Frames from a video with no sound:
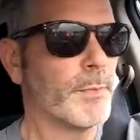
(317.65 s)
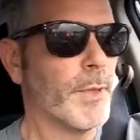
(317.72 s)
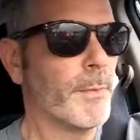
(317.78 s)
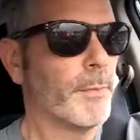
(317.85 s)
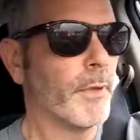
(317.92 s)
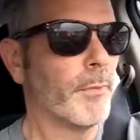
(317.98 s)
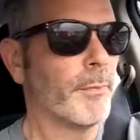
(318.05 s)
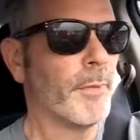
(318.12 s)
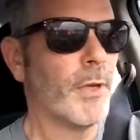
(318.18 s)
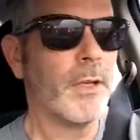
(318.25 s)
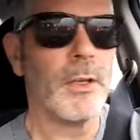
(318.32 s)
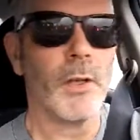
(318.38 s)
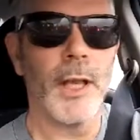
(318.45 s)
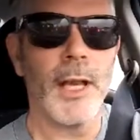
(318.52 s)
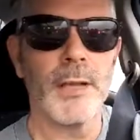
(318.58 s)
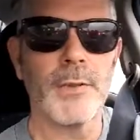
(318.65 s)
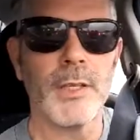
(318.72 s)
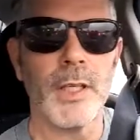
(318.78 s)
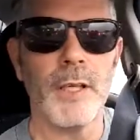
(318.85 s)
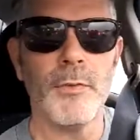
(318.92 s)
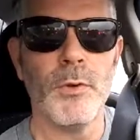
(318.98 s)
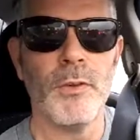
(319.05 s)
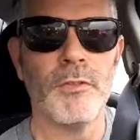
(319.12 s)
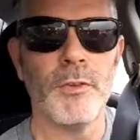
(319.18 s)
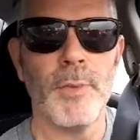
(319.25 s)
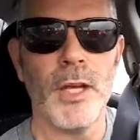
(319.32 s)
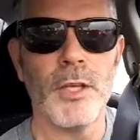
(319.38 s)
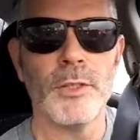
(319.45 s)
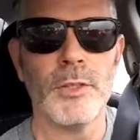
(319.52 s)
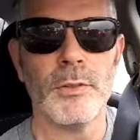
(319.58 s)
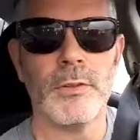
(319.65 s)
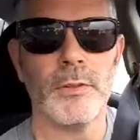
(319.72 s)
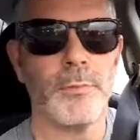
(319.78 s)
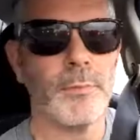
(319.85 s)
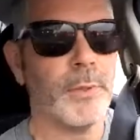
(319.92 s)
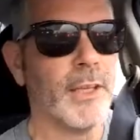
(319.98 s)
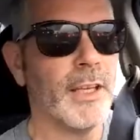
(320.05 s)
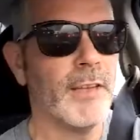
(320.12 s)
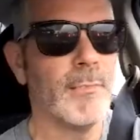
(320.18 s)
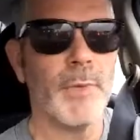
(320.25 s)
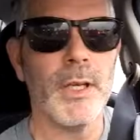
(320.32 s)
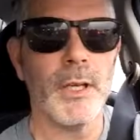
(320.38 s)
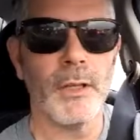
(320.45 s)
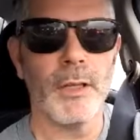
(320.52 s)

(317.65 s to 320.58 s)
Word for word: People will be glad to give you information, believe me.